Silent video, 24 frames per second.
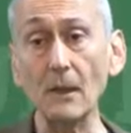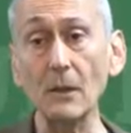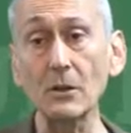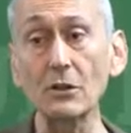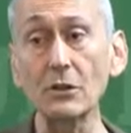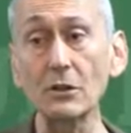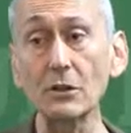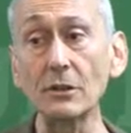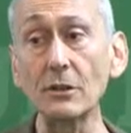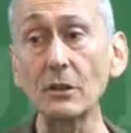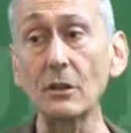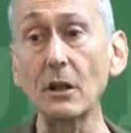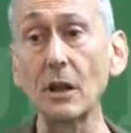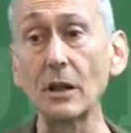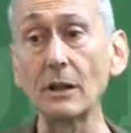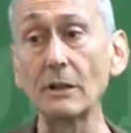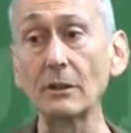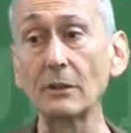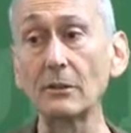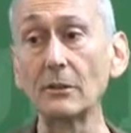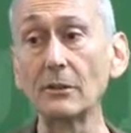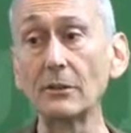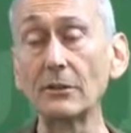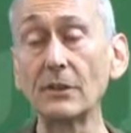journal
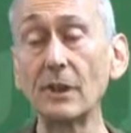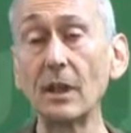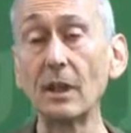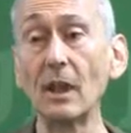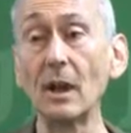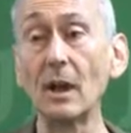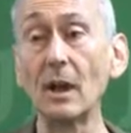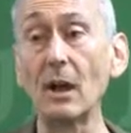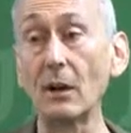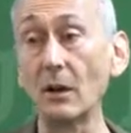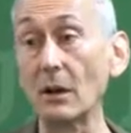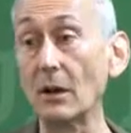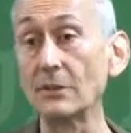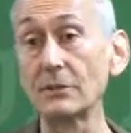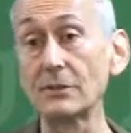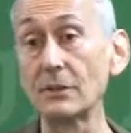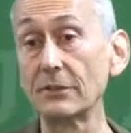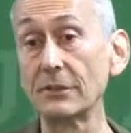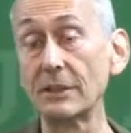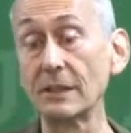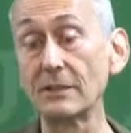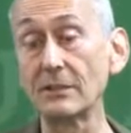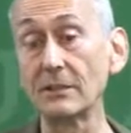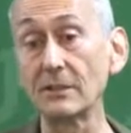articles are also
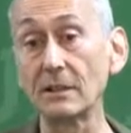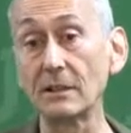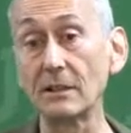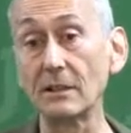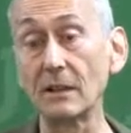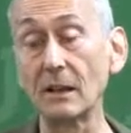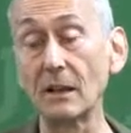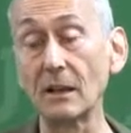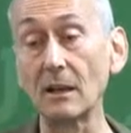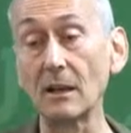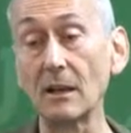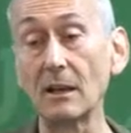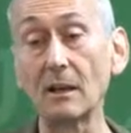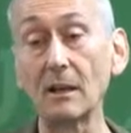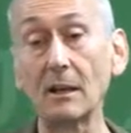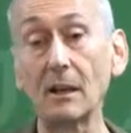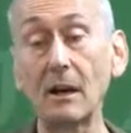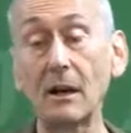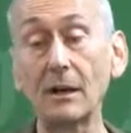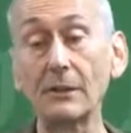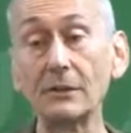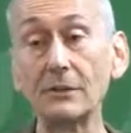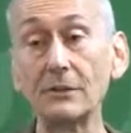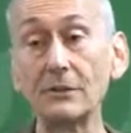things that
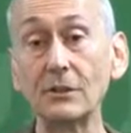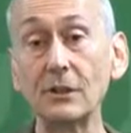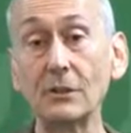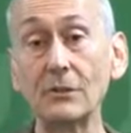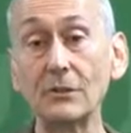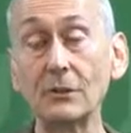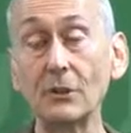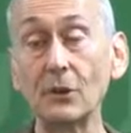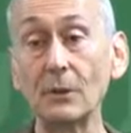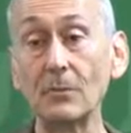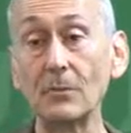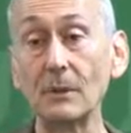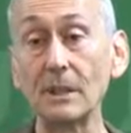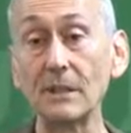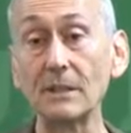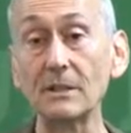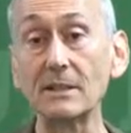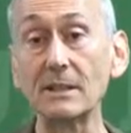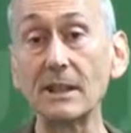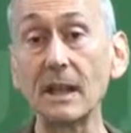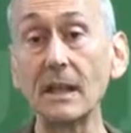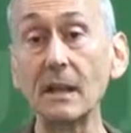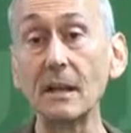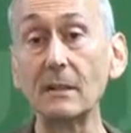authors don't normally
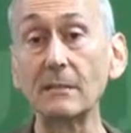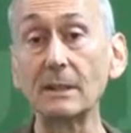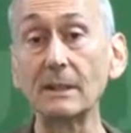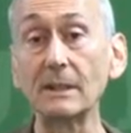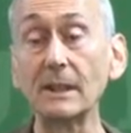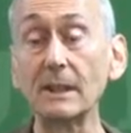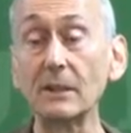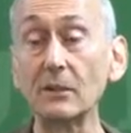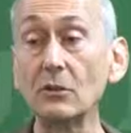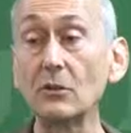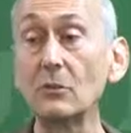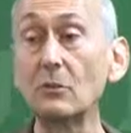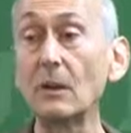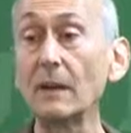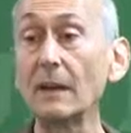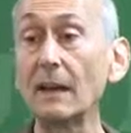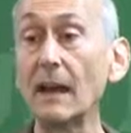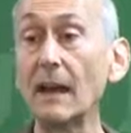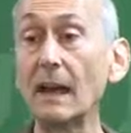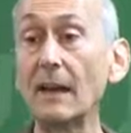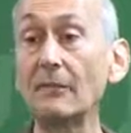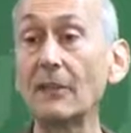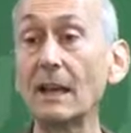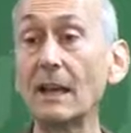sell, but they do want to
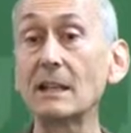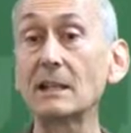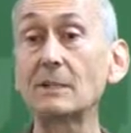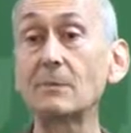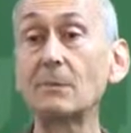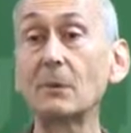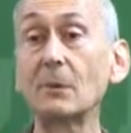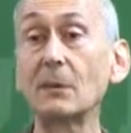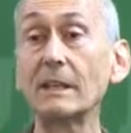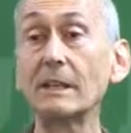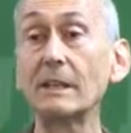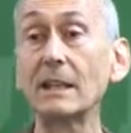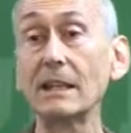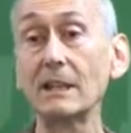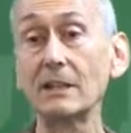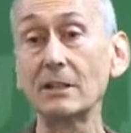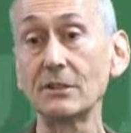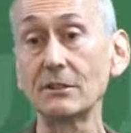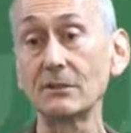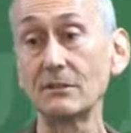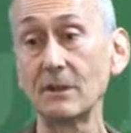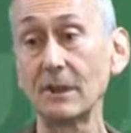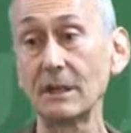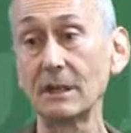have
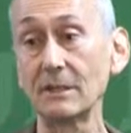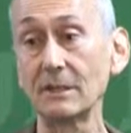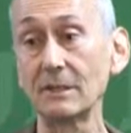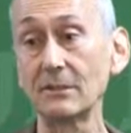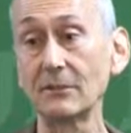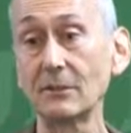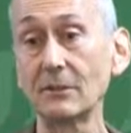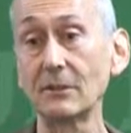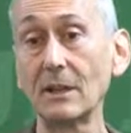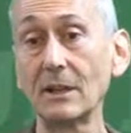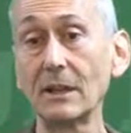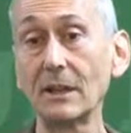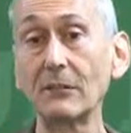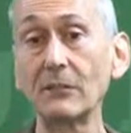exploitation rights, if you like.